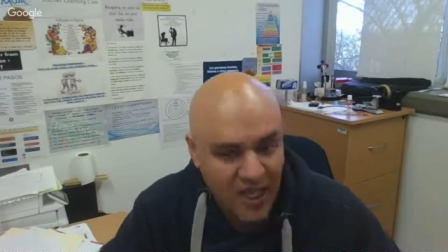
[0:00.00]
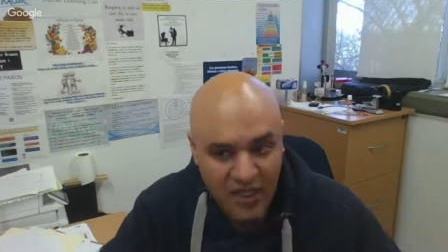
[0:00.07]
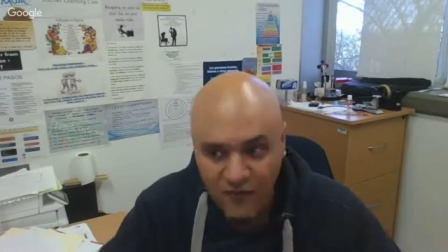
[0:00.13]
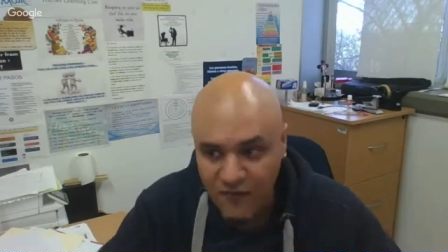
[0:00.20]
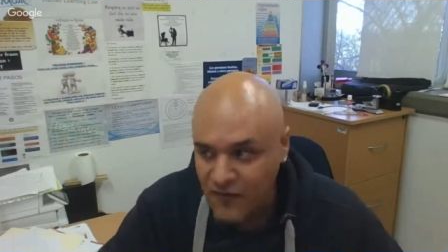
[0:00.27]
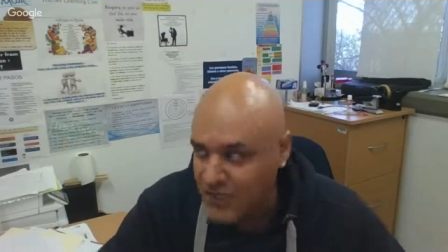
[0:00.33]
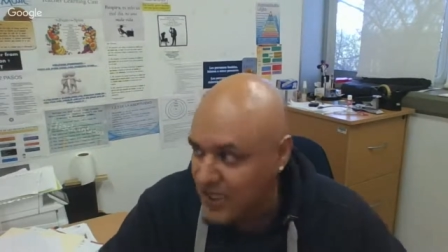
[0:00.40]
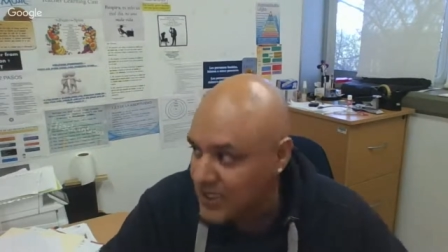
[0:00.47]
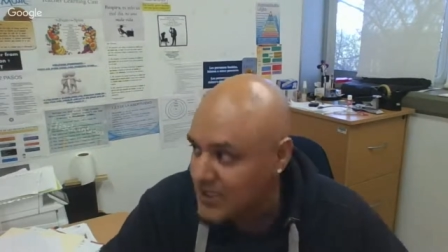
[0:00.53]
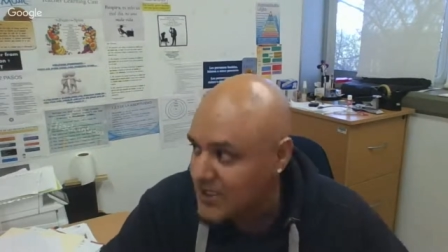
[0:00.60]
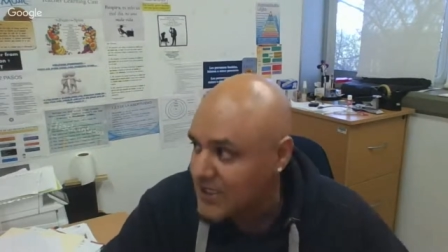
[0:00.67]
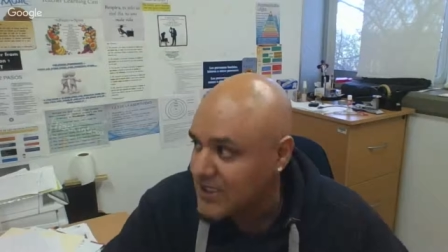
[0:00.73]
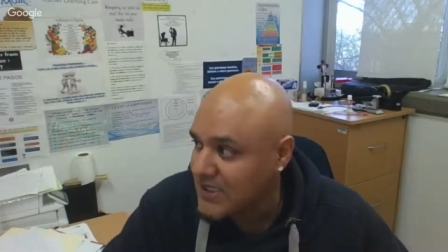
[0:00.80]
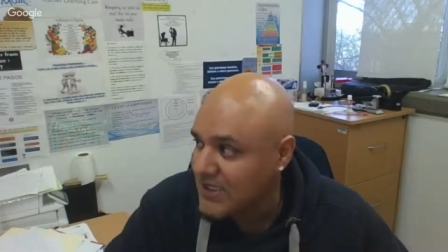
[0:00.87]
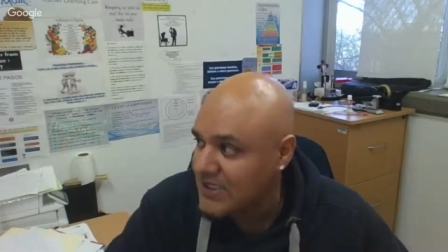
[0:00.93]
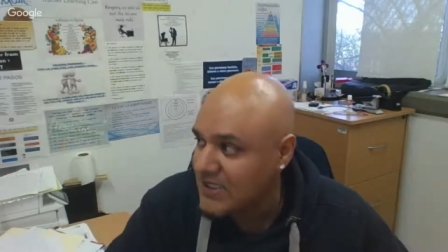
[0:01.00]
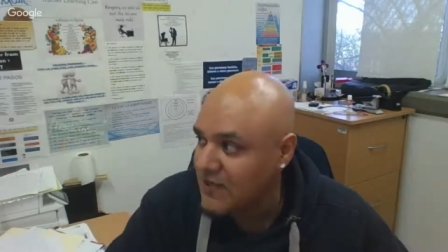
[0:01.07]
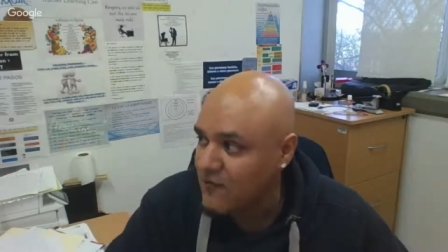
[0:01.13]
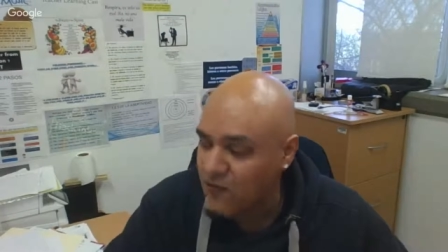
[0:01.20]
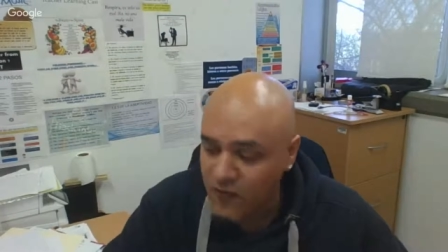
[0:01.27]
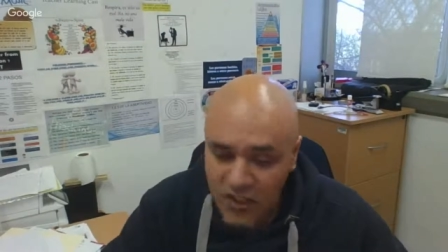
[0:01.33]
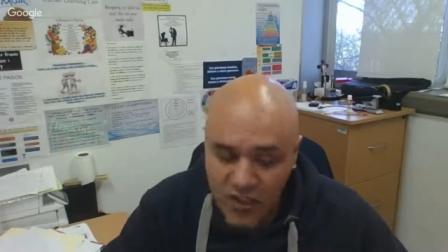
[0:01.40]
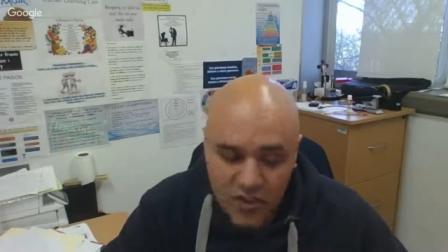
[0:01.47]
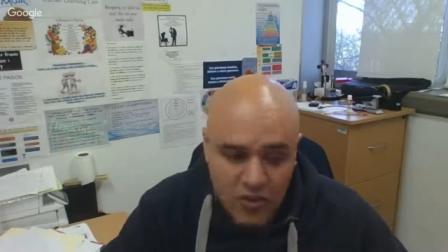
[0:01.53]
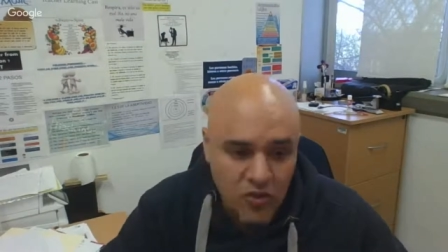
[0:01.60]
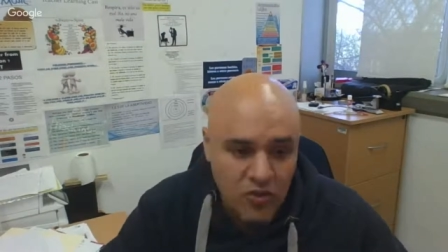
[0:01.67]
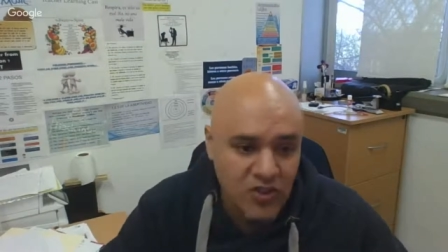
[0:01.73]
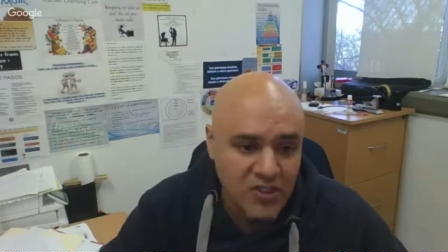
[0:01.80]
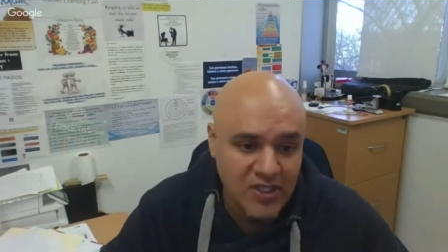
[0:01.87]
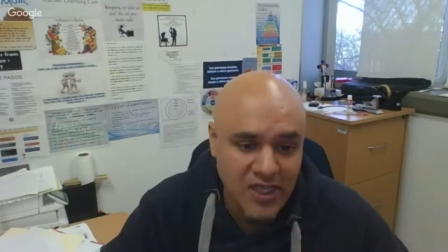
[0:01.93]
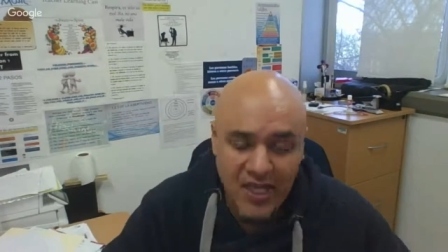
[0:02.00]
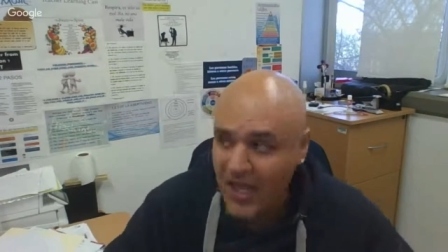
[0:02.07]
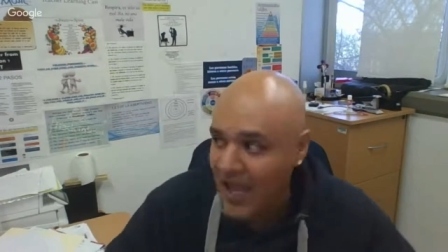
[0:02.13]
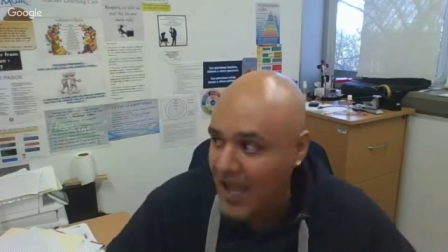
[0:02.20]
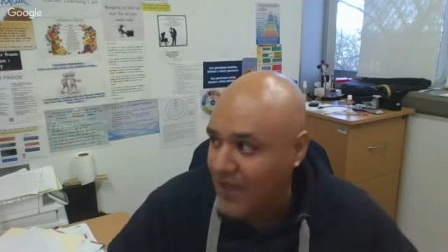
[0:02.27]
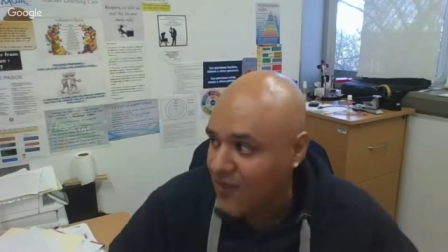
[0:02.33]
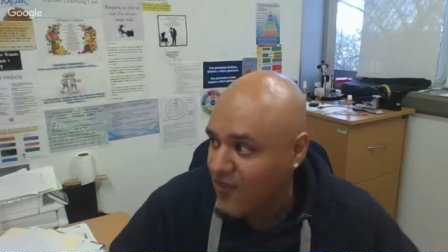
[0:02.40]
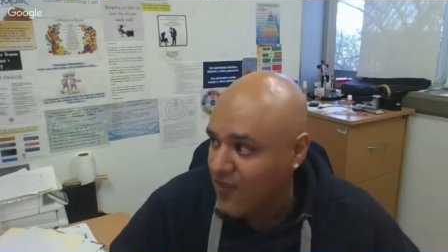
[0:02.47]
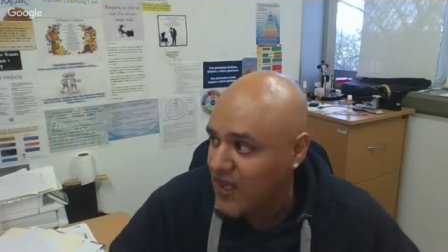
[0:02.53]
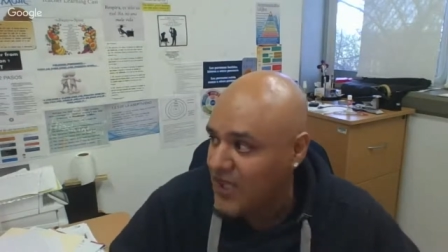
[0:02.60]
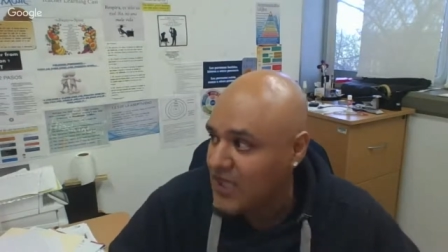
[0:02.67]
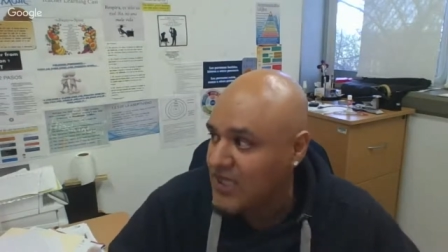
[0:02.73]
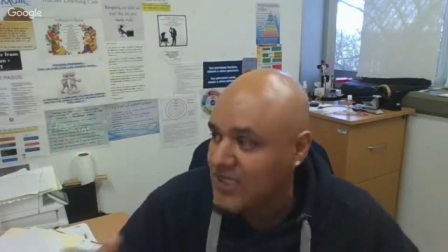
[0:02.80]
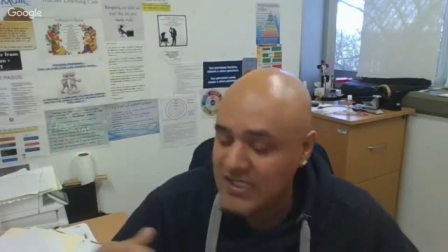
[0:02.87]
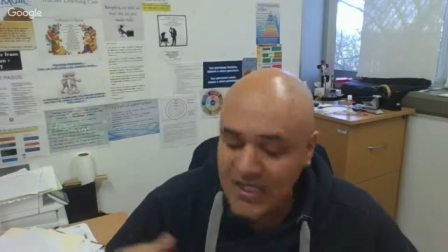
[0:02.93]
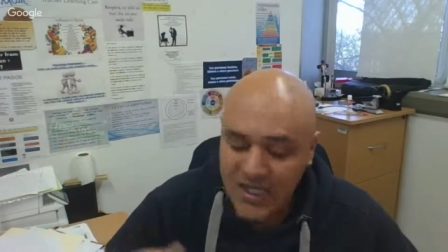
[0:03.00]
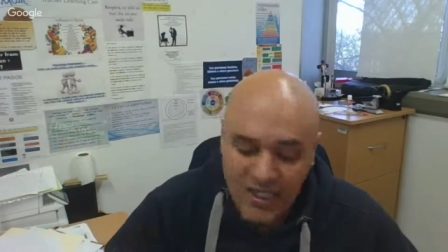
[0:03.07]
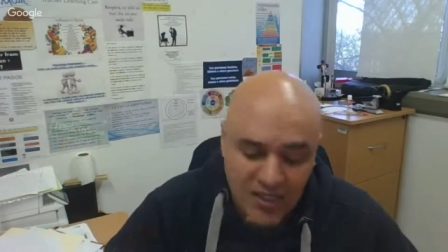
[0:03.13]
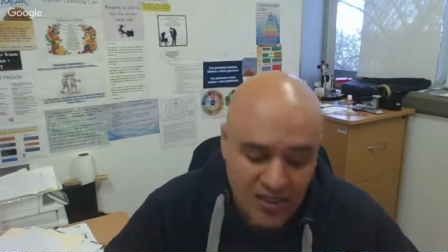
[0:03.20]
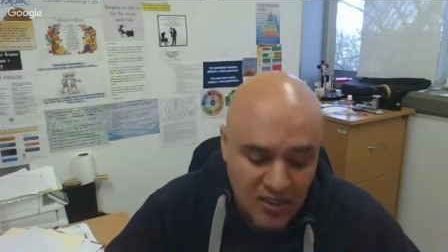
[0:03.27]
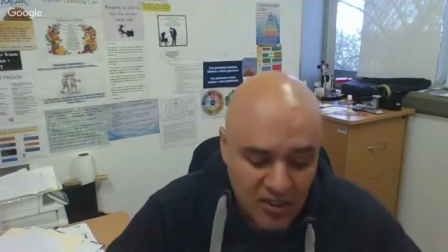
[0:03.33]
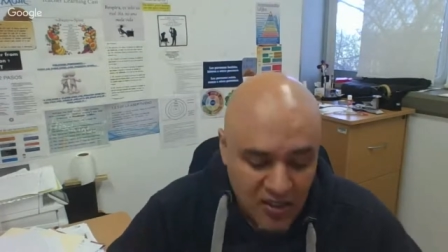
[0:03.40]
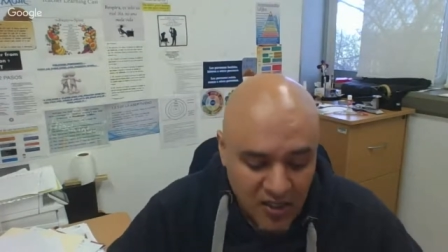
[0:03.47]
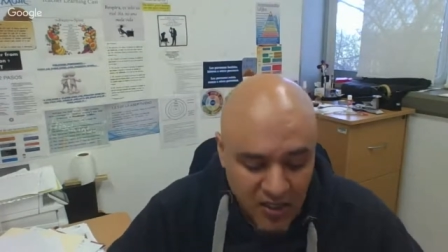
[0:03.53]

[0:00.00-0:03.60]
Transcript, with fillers: kind of sentences and features and add things and